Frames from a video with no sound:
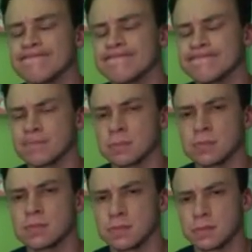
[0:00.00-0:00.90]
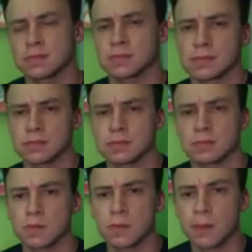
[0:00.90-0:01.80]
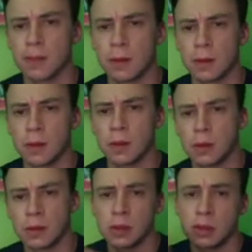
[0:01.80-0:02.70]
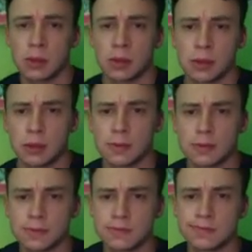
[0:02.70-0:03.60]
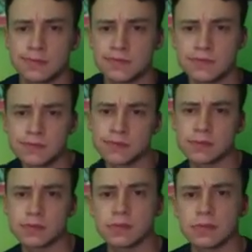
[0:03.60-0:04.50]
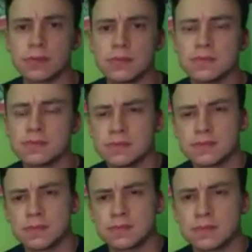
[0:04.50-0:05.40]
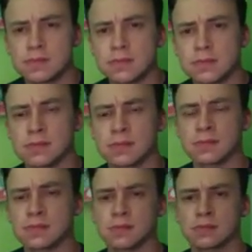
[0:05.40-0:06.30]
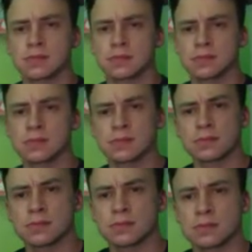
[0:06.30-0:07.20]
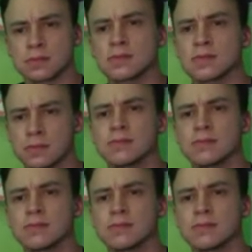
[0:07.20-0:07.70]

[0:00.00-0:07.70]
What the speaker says: (not speaking)